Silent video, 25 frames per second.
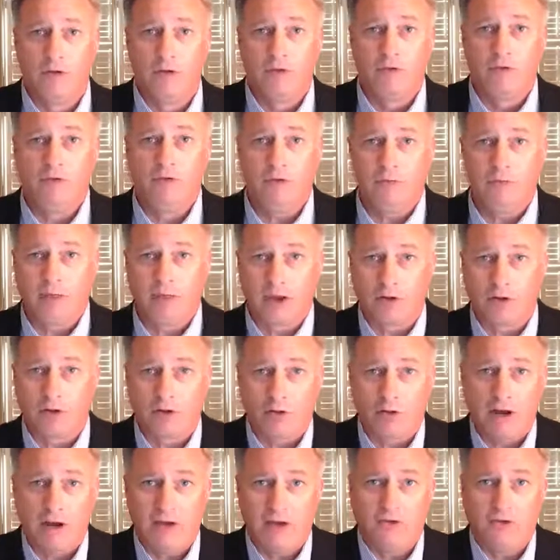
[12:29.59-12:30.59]
We see
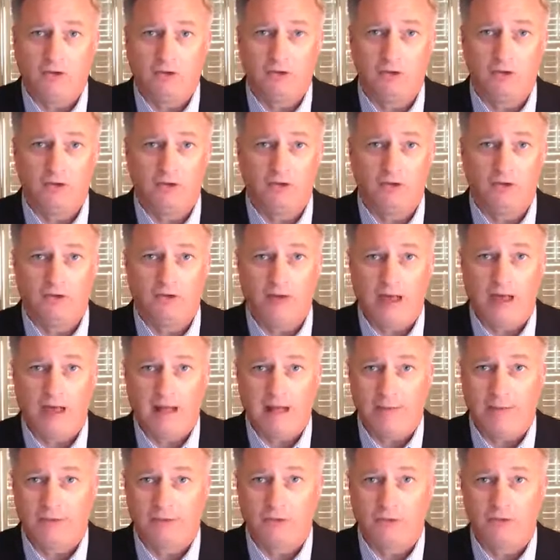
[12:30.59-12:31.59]
migration just
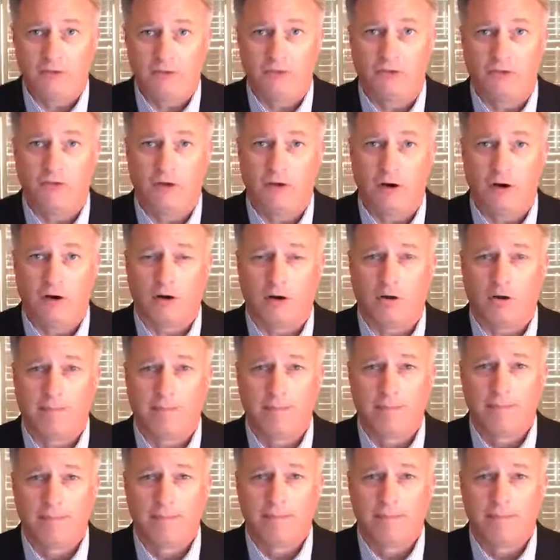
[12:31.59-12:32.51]
absolutely snarl.